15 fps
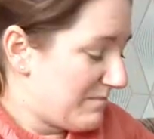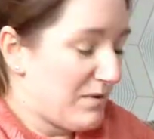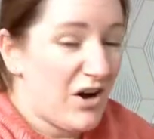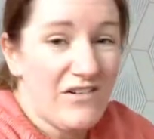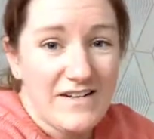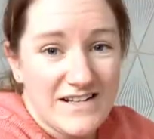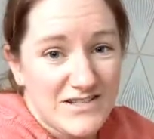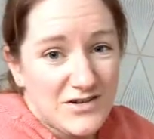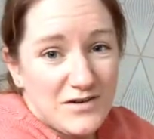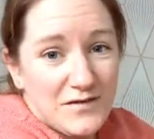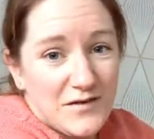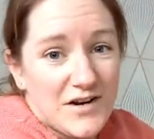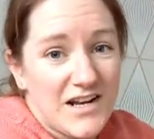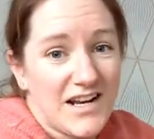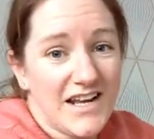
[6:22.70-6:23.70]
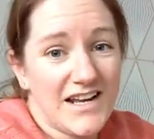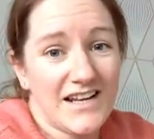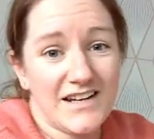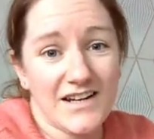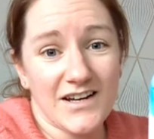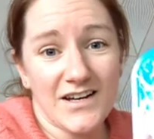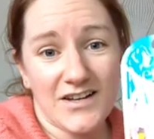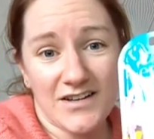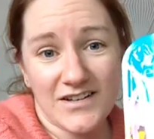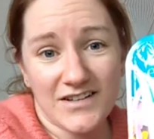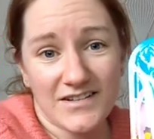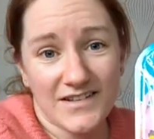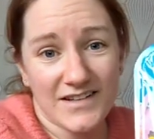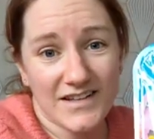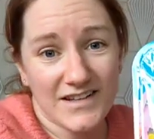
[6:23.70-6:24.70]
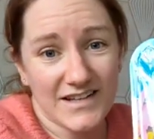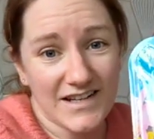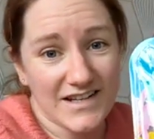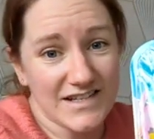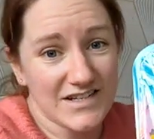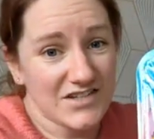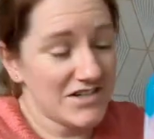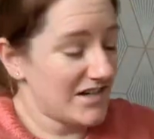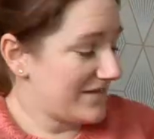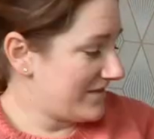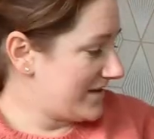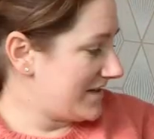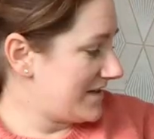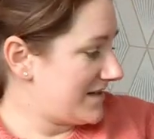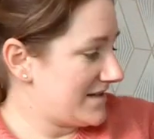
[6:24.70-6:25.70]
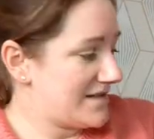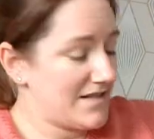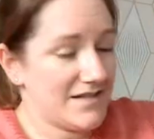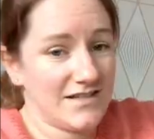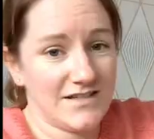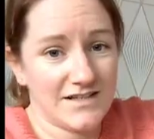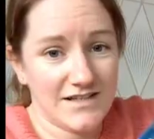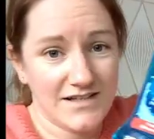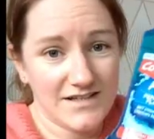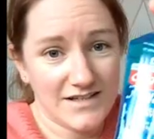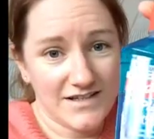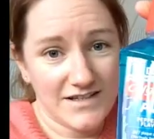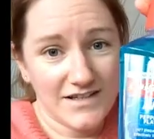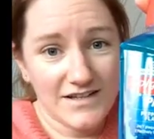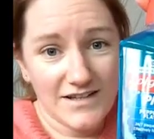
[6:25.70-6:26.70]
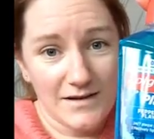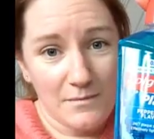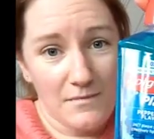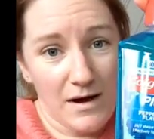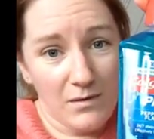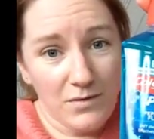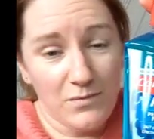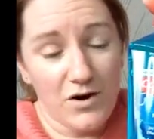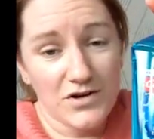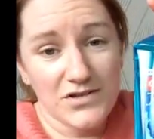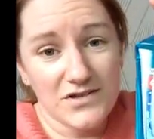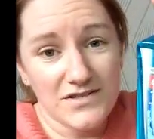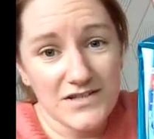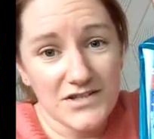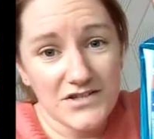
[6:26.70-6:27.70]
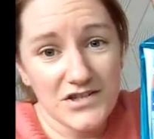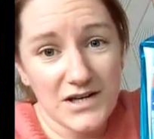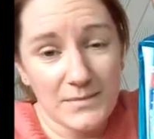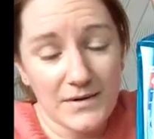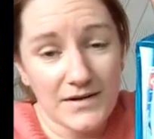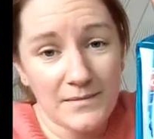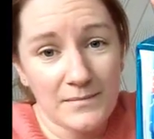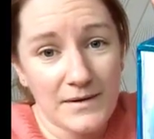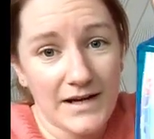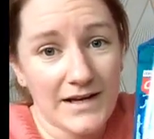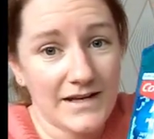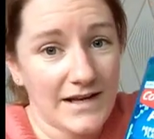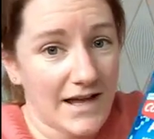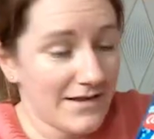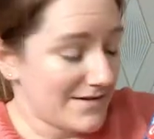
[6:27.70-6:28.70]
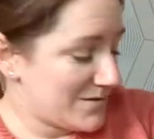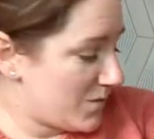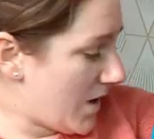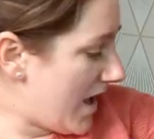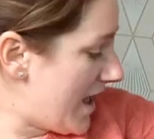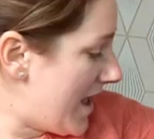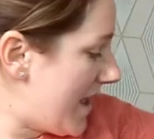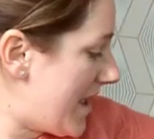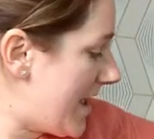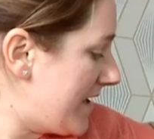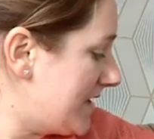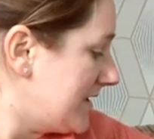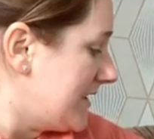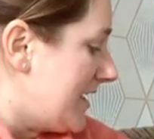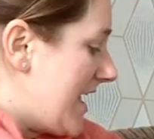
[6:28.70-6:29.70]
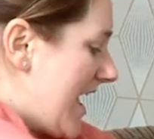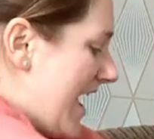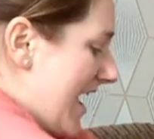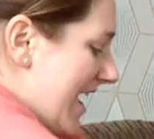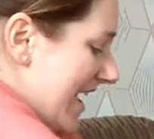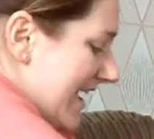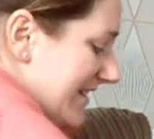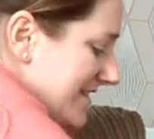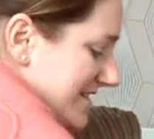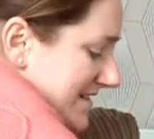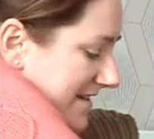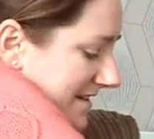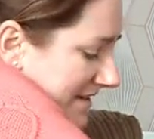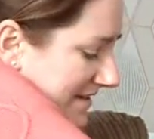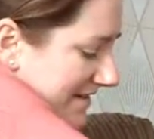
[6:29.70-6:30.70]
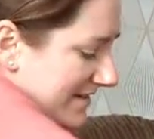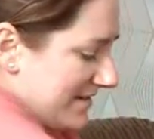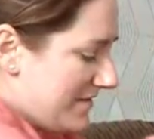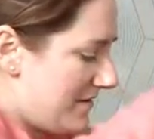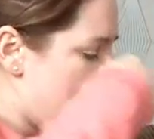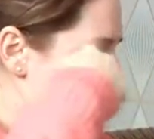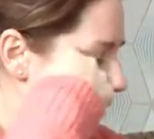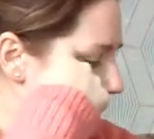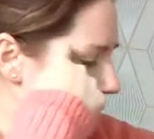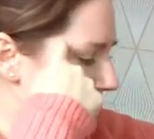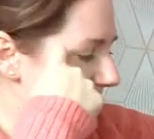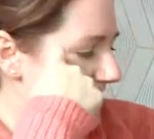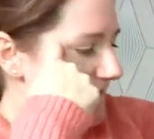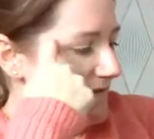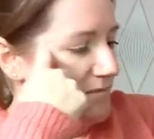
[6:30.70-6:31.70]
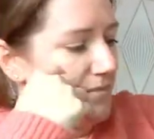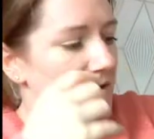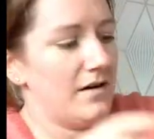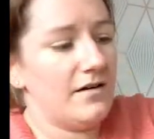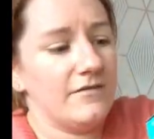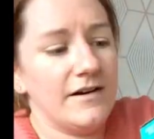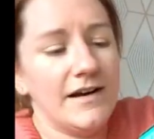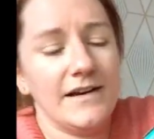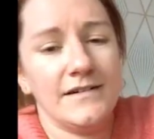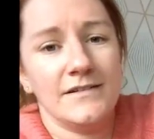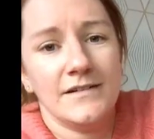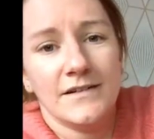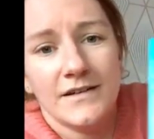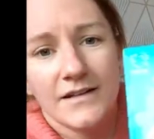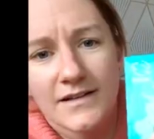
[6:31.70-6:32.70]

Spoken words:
boring stuff really, you know, lady shavers, mouthwash because it's cheaper than buying it elsewhere. And bog standard boring